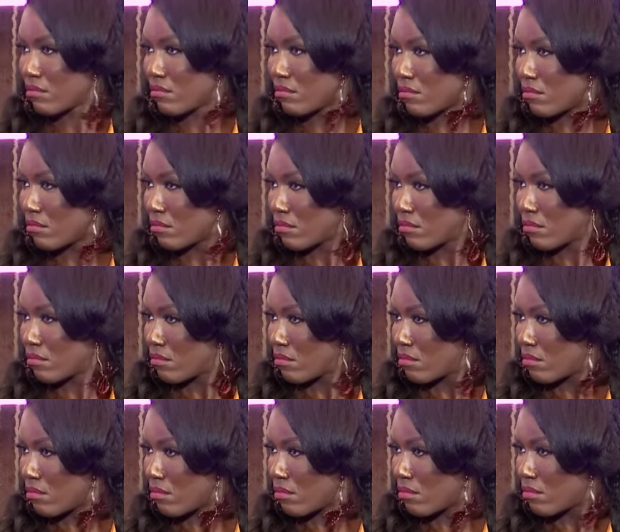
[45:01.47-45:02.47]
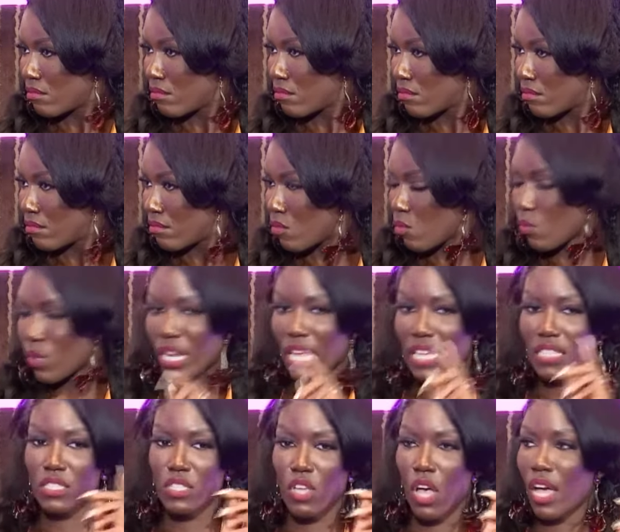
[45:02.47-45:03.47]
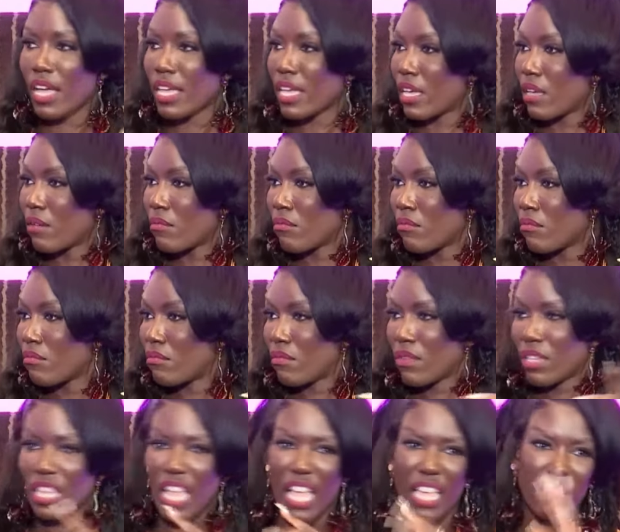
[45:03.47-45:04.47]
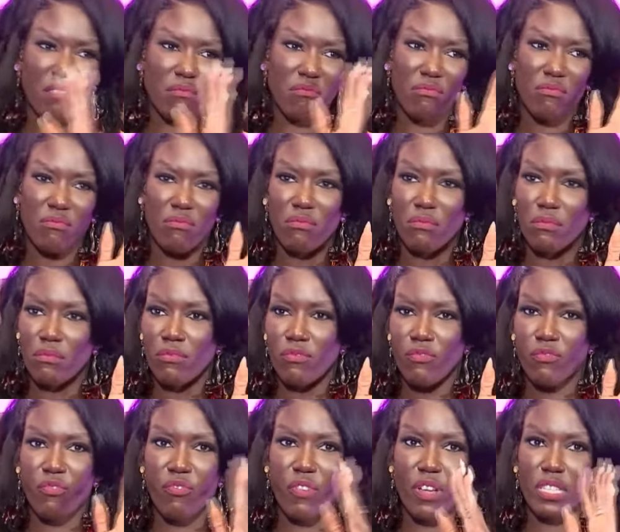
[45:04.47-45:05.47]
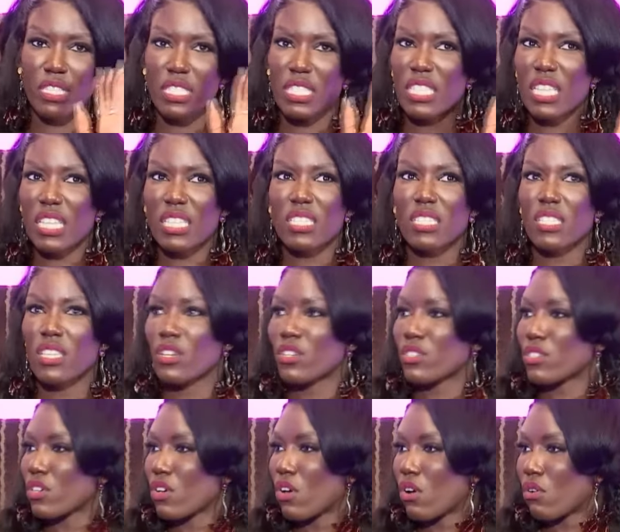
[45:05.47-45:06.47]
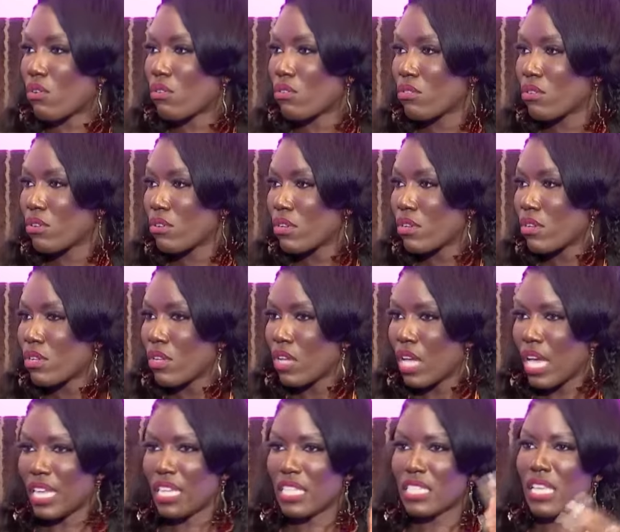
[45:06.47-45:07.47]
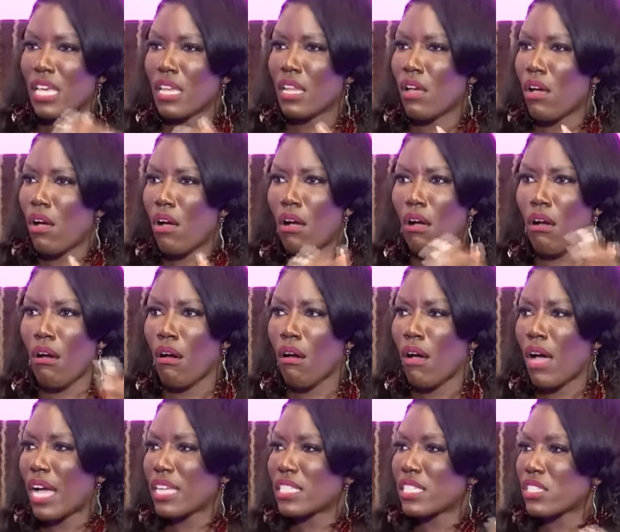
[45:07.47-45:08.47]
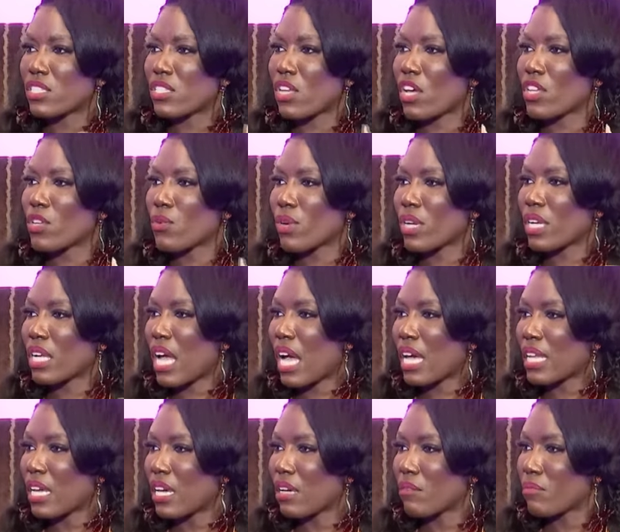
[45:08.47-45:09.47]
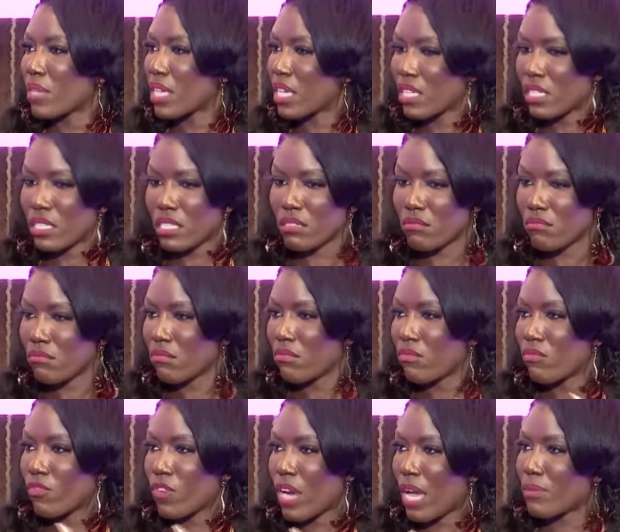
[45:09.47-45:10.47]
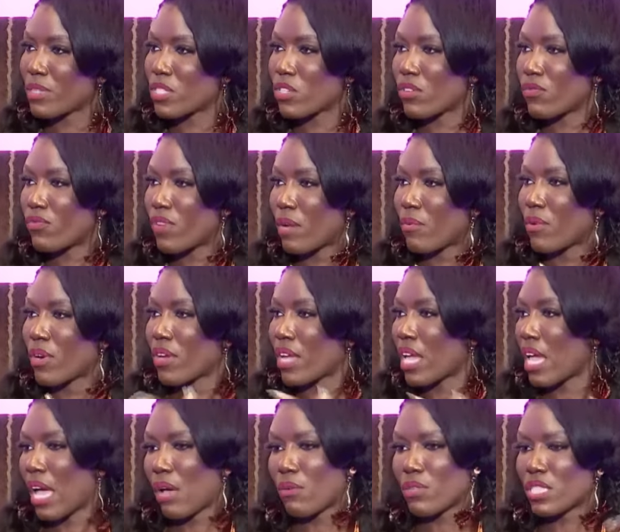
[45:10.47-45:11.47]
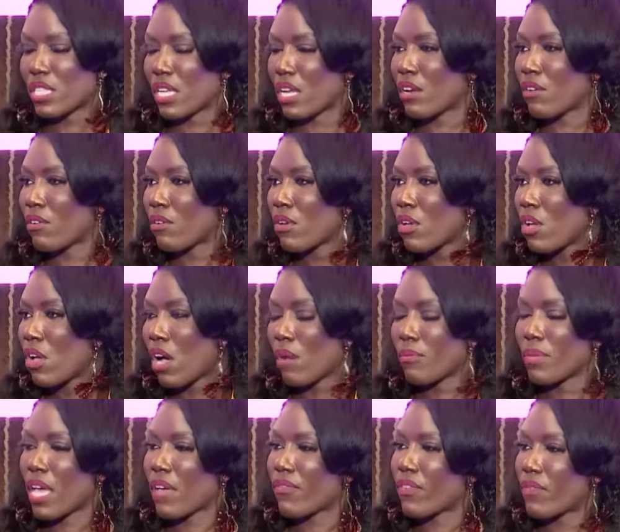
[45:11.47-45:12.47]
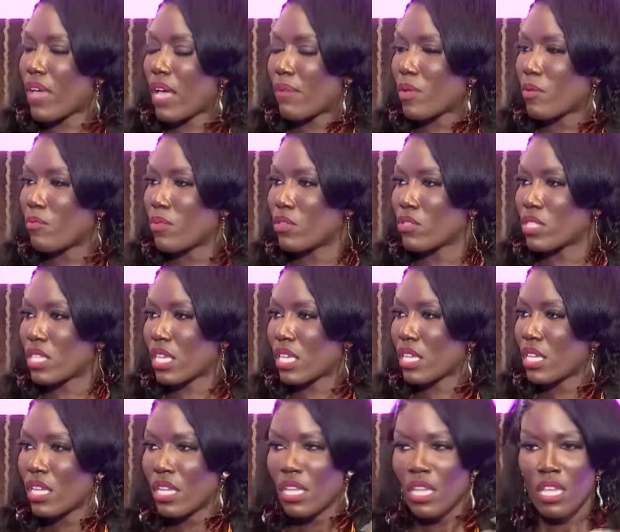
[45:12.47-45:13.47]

Correct. When I saw him like six years ago, and he said, "Oh, I just saw you were in Ghana because Grammys are in February. I was there on behalf of Apple Music. Mm.